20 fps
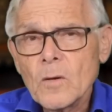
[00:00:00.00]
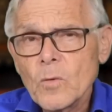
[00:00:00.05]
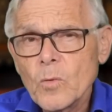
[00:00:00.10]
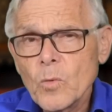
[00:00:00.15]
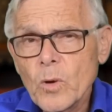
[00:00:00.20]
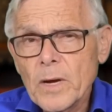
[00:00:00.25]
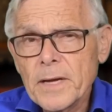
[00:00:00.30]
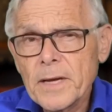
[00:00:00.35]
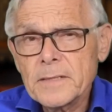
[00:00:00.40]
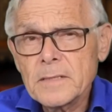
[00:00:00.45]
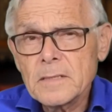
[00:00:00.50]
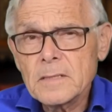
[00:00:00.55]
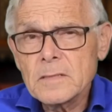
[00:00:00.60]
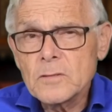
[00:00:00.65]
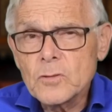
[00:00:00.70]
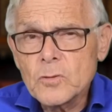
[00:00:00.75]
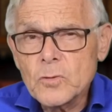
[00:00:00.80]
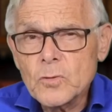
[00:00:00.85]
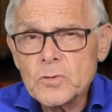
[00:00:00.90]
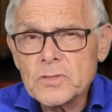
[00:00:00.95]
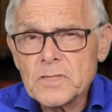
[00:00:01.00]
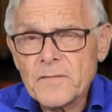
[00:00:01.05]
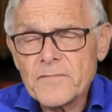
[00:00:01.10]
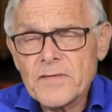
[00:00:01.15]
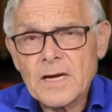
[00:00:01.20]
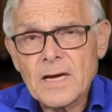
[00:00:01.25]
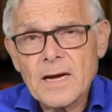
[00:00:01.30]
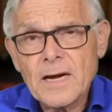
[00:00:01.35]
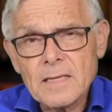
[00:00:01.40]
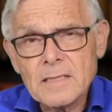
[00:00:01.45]
When news of
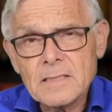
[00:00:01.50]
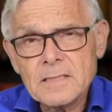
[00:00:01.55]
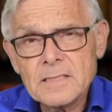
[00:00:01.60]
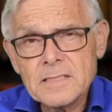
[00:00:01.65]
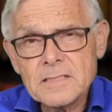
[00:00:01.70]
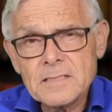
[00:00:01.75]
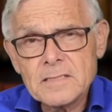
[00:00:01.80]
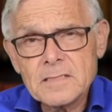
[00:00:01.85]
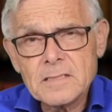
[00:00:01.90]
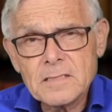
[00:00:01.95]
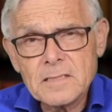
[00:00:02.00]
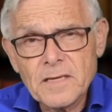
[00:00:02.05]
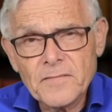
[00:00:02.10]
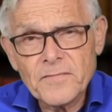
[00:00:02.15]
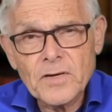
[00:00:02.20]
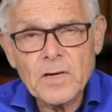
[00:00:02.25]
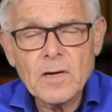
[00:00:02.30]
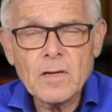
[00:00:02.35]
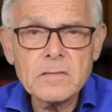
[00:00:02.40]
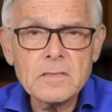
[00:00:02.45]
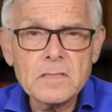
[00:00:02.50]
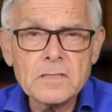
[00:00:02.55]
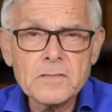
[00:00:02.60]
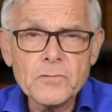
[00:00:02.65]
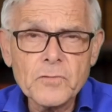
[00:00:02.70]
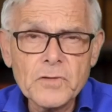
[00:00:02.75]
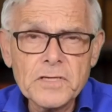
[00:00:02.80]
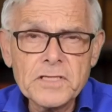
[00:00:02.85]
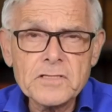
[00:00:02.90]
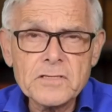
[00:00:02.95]
the colonists' difficulties
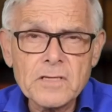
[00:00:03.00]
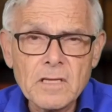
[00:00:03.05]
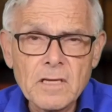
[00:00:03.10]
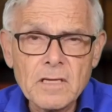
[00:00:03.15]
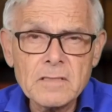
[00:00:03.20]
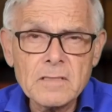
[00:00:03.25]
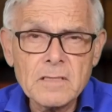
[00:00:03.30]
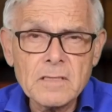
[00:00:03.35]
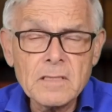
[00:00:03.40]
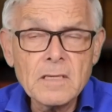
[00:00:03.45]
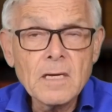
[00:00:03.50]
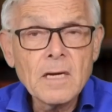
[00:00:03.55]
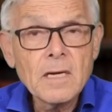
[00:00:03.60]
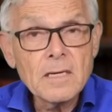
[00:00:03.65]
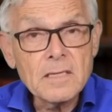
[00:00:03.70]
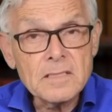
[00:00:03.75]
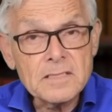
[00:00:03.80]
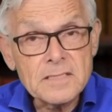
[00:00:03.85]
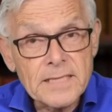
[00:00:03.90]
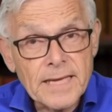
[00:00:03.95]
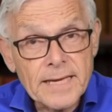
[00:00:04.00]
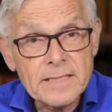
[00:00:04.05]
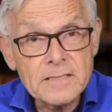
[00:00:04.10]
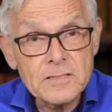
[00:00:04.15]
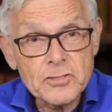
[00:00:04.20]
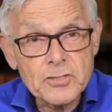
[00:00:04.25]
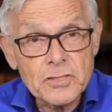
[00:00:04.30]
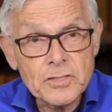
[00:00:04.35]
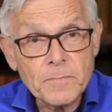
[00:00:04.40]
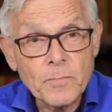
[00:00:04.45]
reached London, a
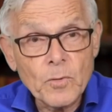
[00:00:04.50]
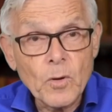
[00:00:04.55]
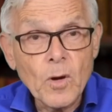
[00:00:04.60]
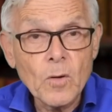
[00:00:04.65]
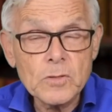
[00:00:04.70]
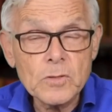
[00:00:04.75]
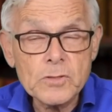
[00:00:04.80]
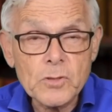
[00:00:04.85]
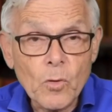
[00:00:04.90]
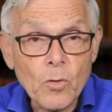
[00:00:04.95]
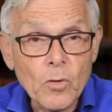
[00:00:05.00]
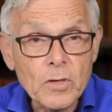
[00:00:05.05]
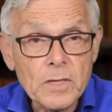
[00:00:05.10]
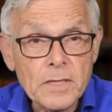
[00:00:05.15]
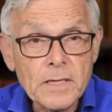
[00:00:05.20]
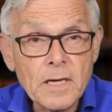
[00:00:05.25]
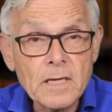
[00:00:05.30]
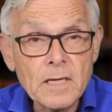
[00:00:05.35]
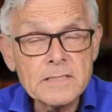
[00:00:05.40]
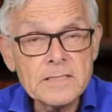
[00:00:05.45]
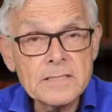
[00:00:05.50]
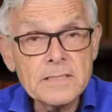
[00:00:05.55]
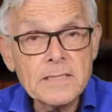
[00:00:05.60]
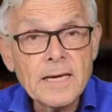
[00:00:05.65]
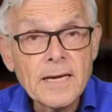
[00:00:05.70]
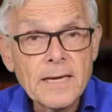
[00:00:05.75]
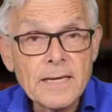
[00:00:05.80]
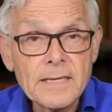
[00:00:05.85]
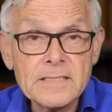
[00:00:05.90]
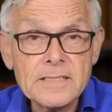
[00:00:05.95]
second ship was organized
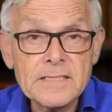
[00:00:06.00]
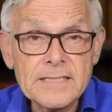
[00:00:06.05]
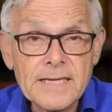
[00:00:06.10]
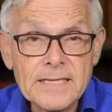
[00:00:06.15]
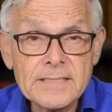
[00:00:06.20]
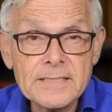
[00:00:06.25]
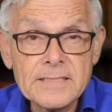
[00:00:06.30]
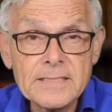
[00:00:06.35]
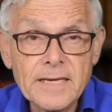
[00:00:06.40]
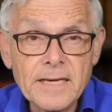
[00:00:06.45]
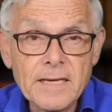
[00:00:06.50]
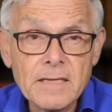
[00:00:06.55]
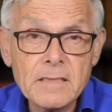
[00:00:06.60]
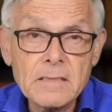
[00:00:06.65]
and set sail